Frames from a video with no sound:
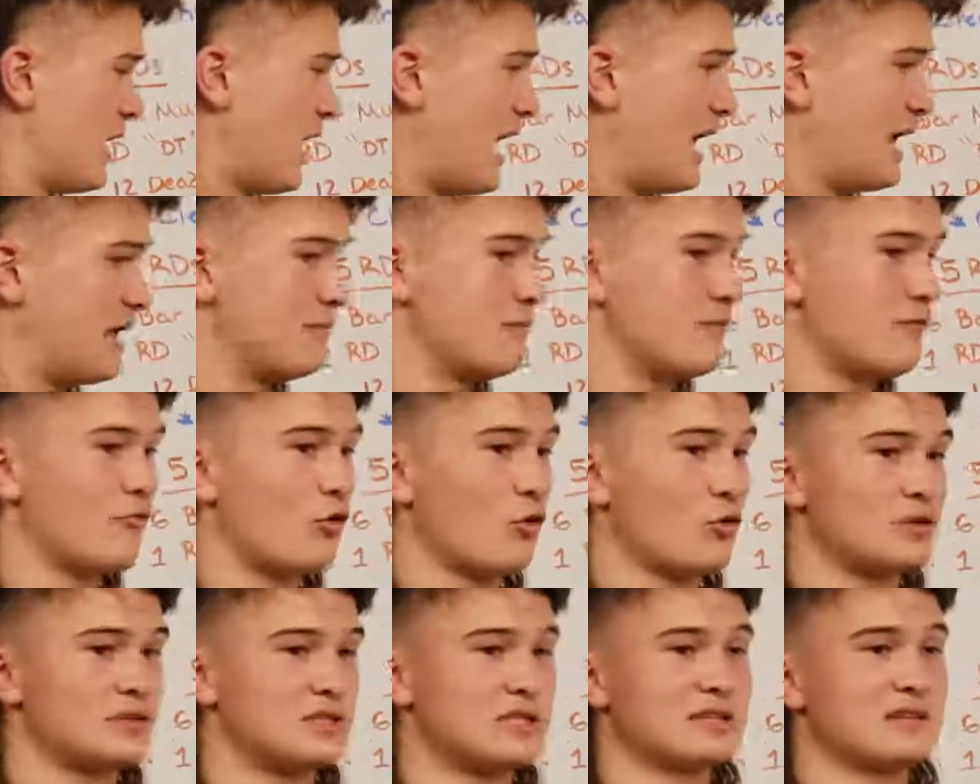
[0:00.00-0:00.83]
and
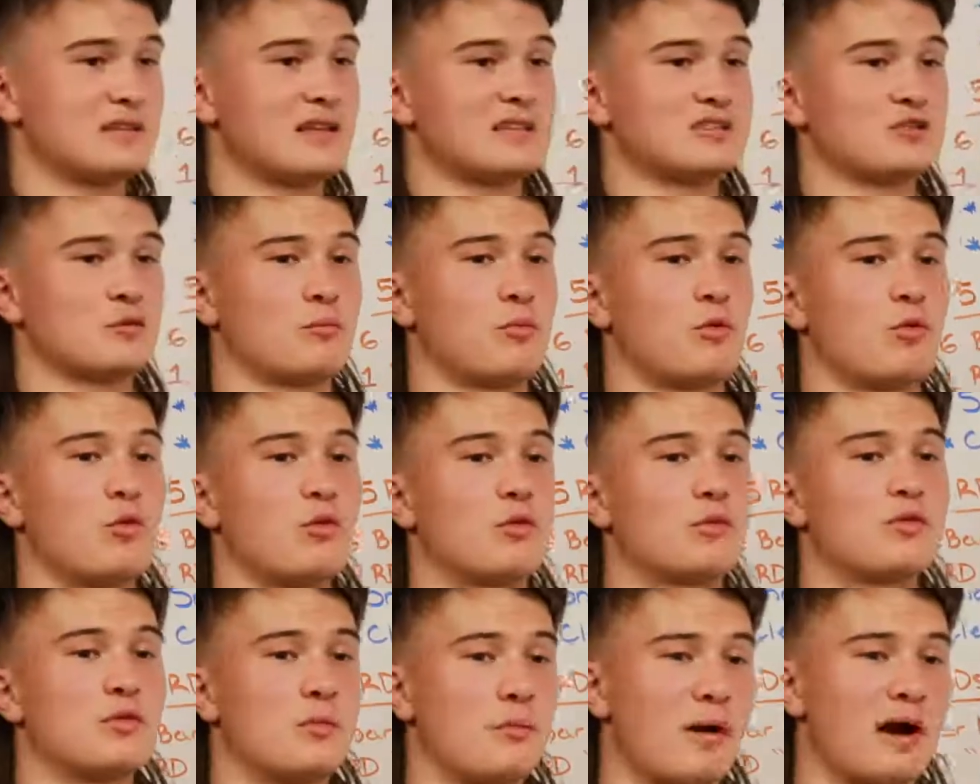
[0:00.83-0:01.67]
focusing less on
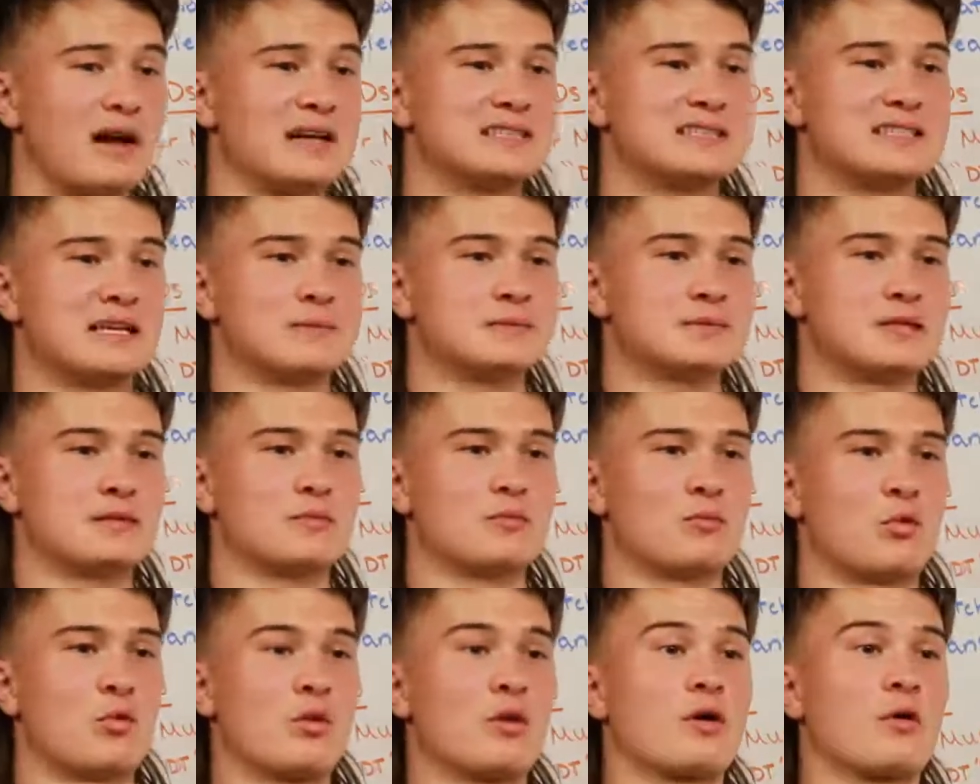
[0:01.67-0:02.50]
pulling with the biceps
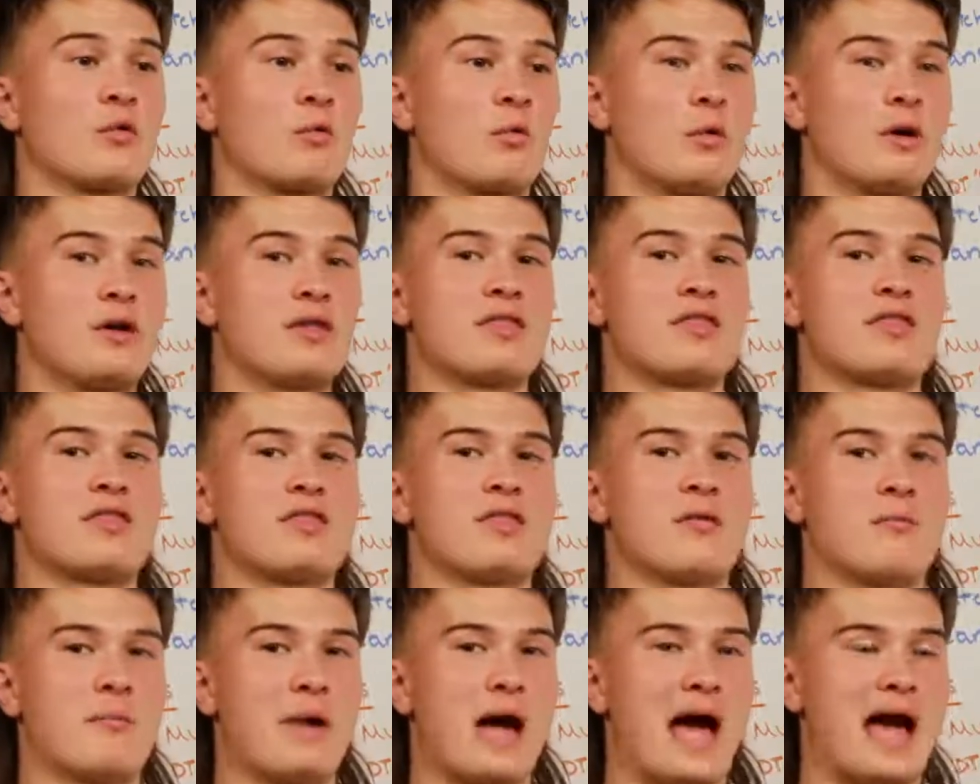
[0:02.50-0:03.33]
and more with
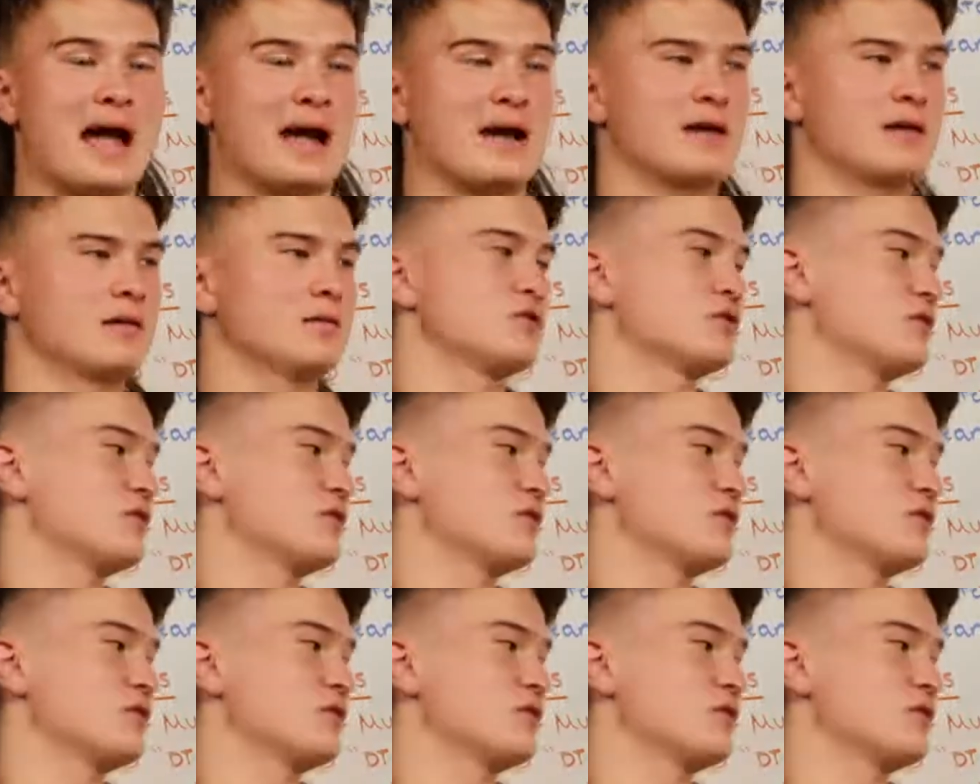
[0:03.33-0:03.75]
the back.